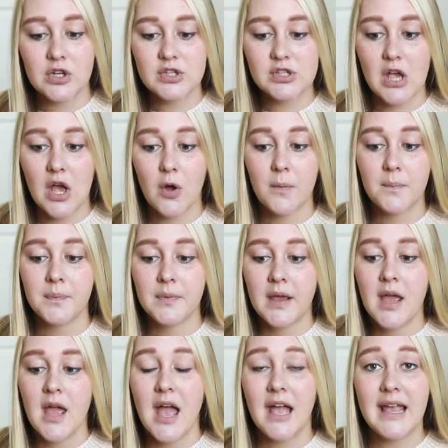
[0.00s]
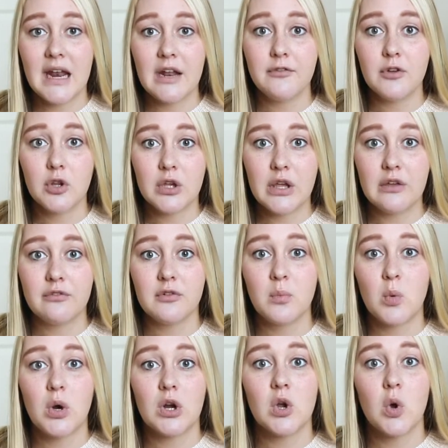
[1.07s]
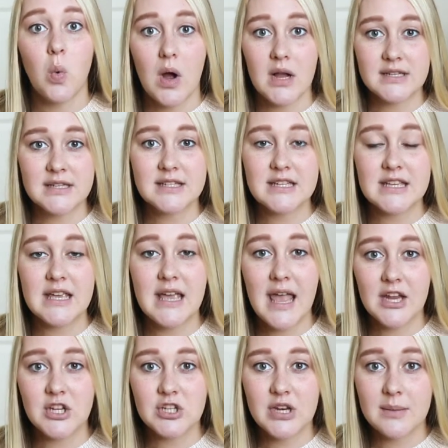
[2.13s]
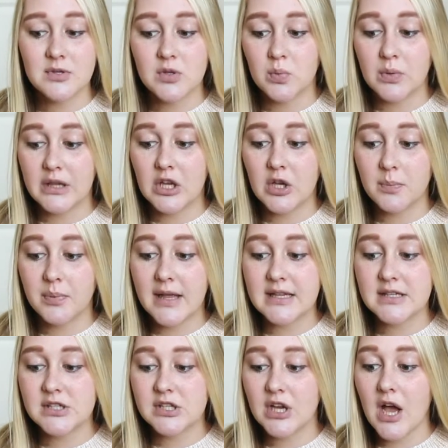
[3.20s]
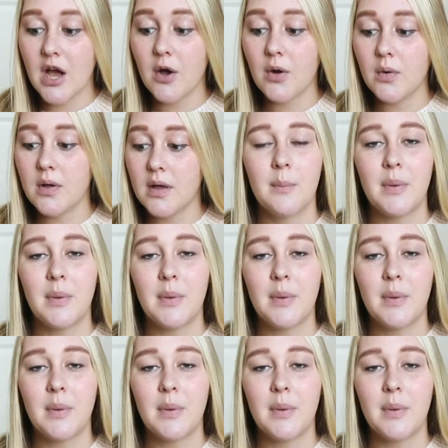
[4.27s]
So again, if you're looking for more quantity, H&M's a really good place to go.